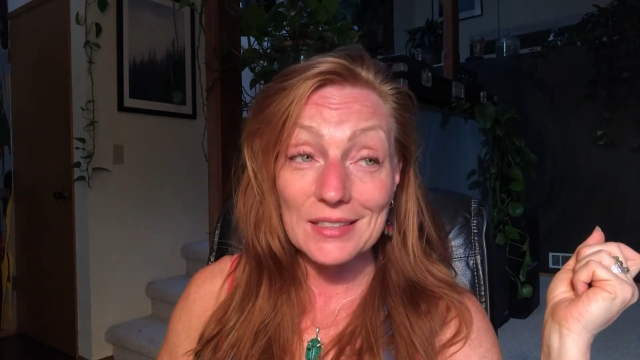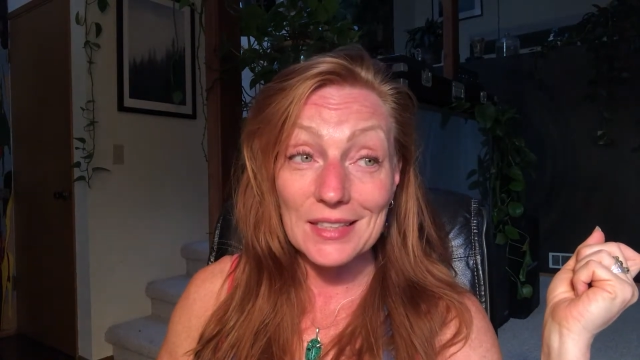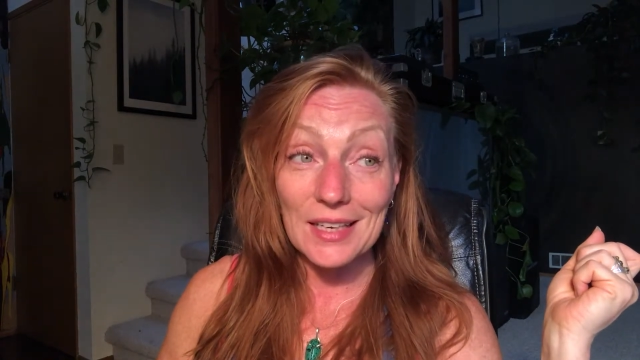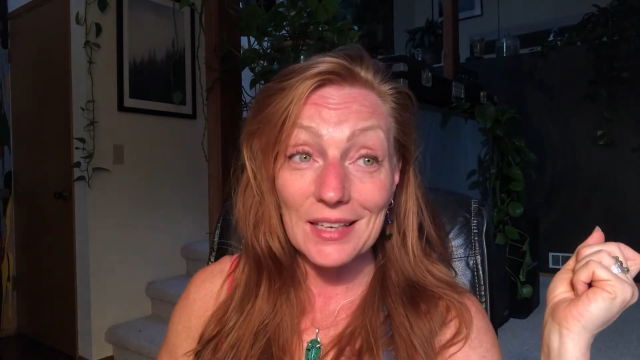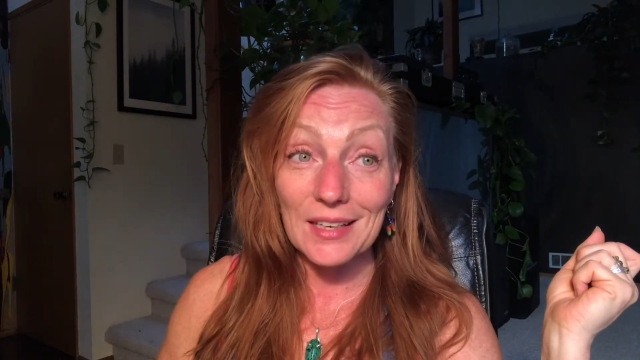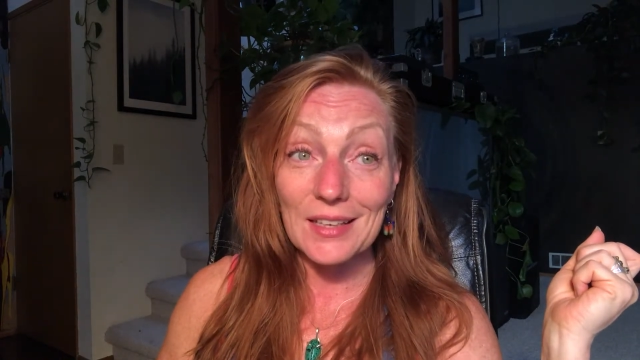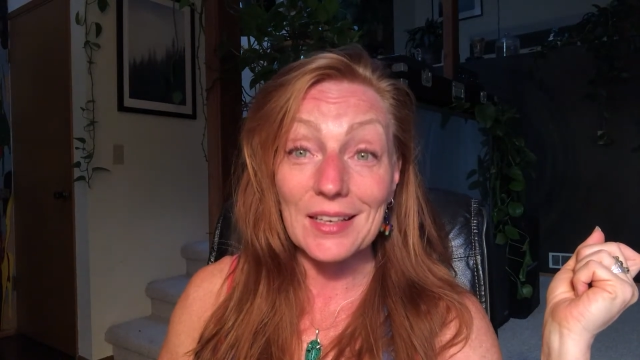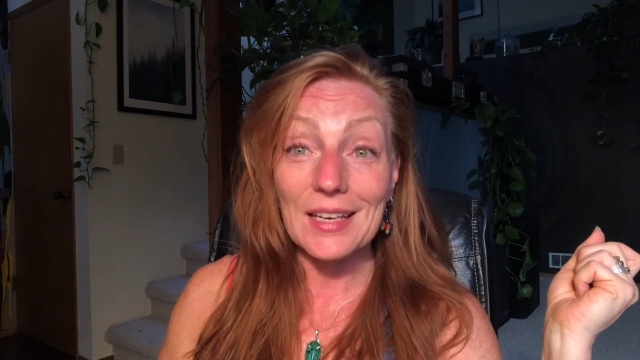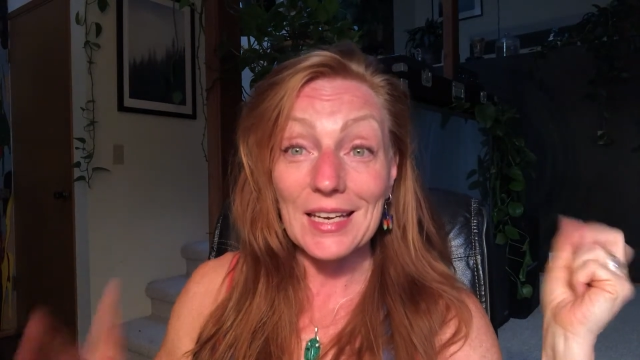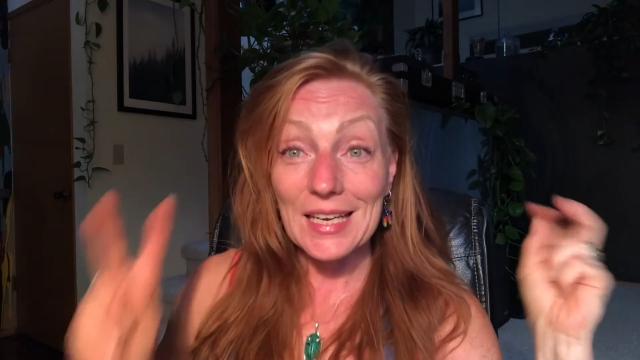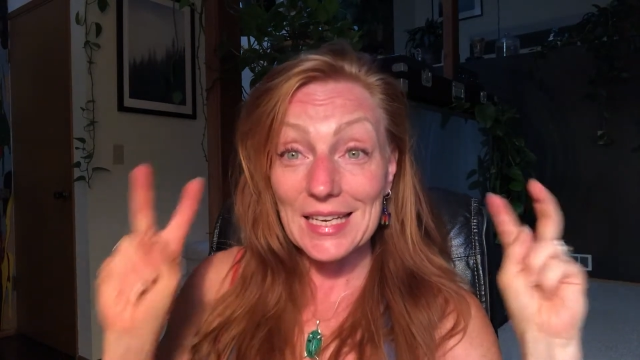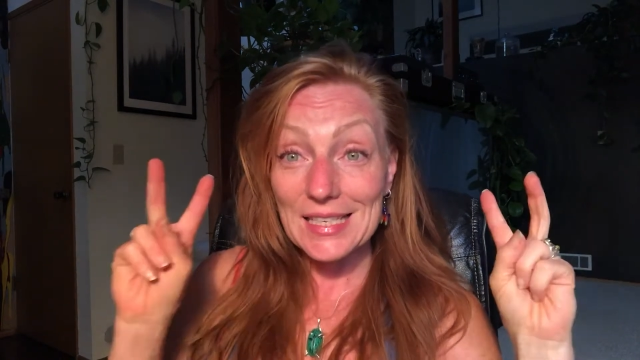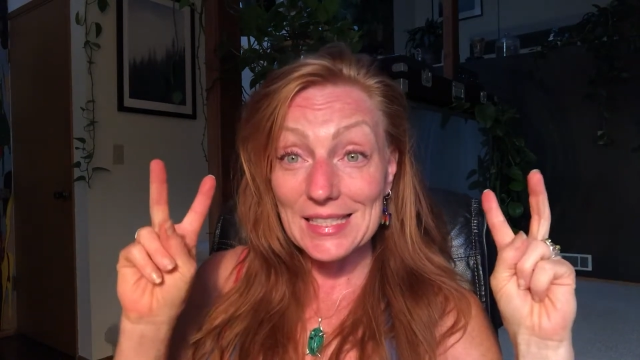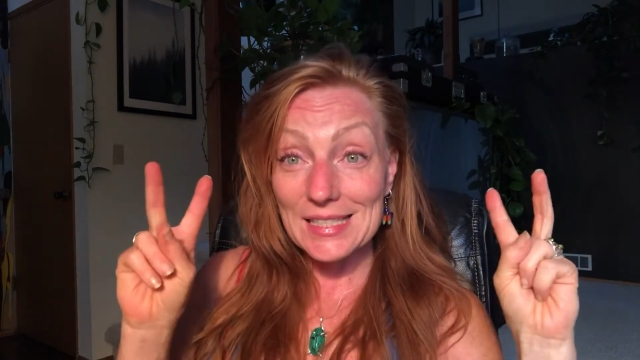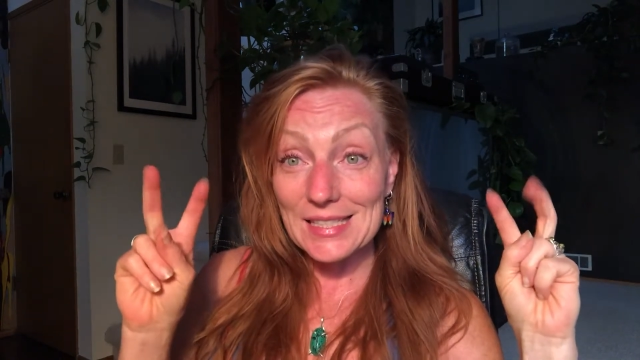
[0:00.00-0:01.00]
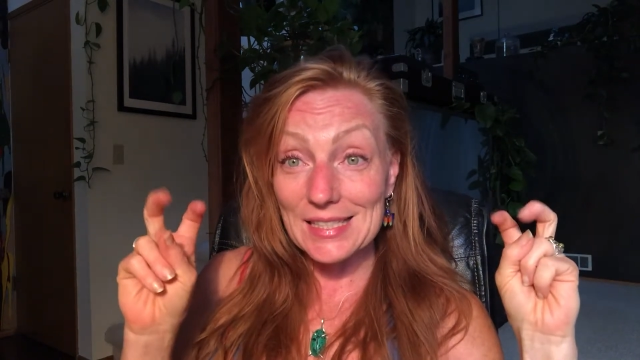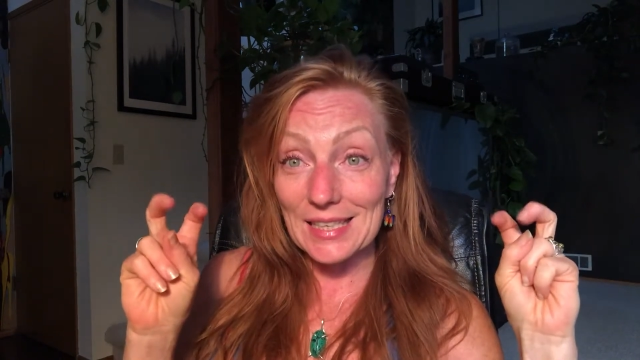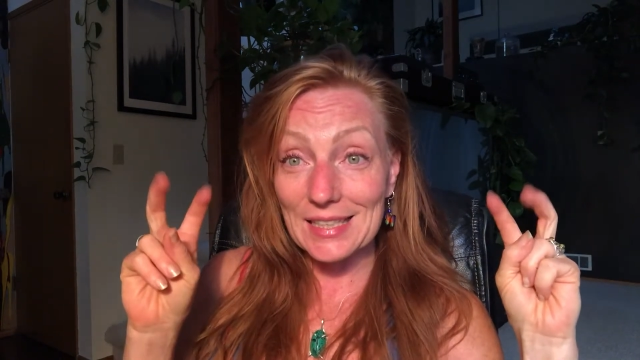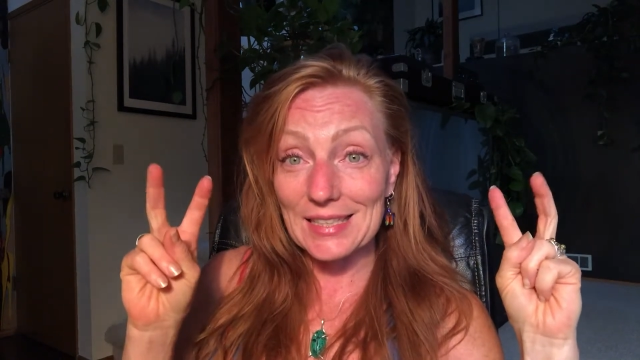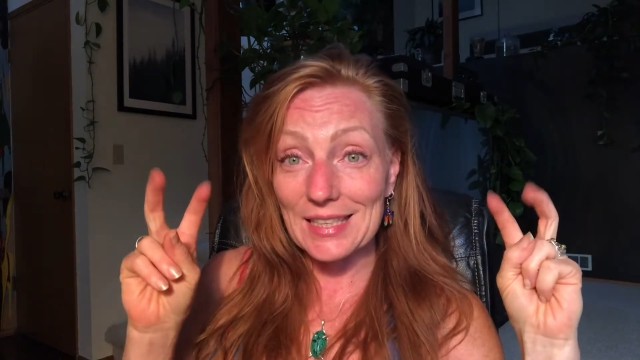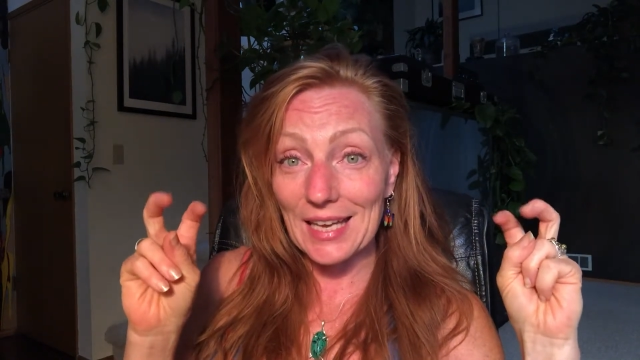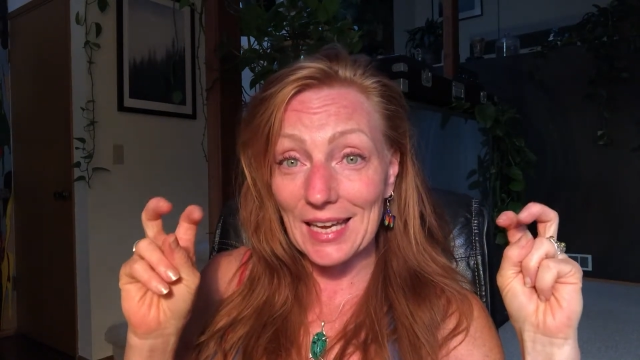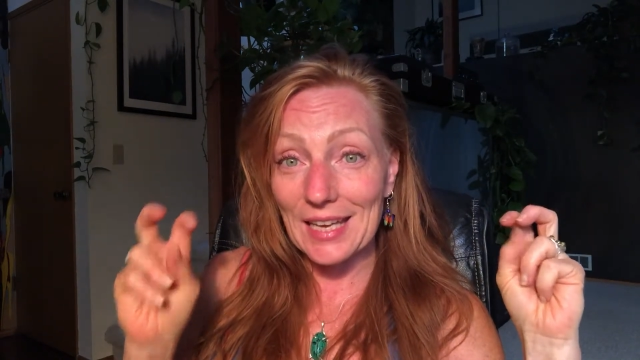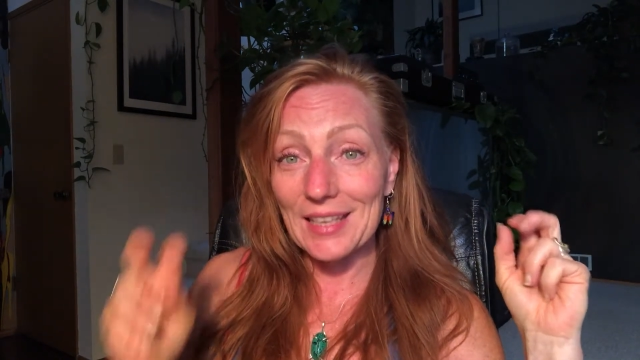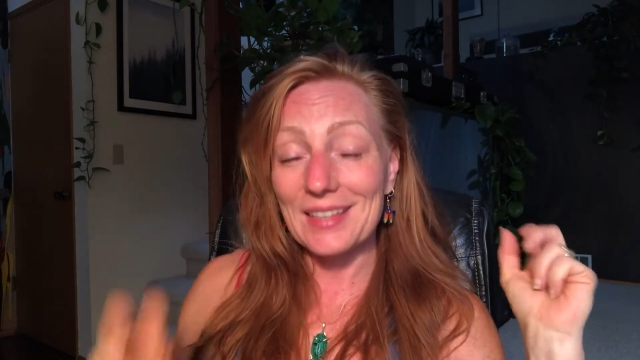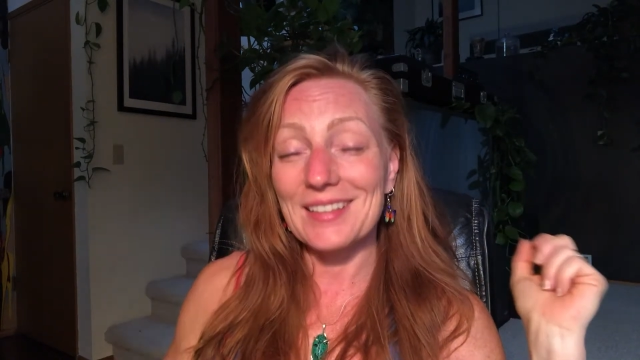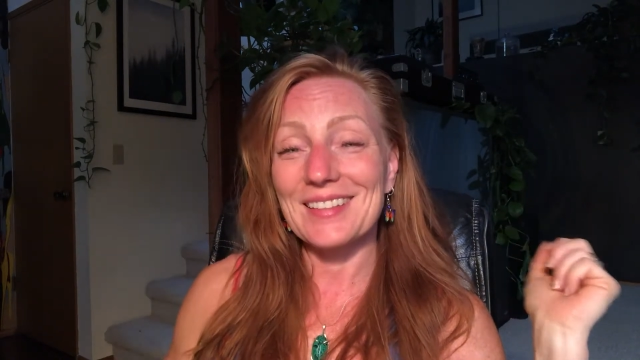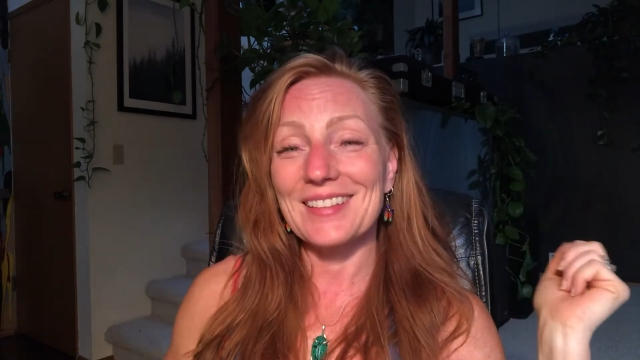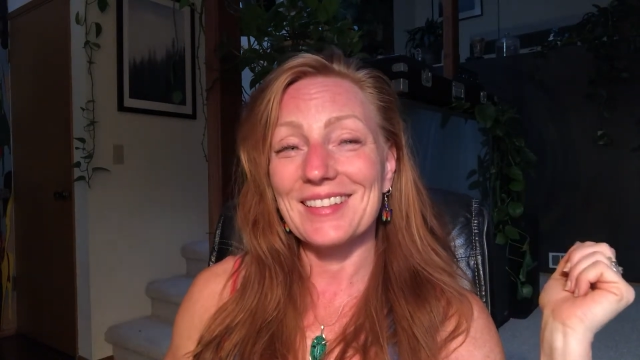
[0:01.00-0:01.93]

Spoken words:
take a sick day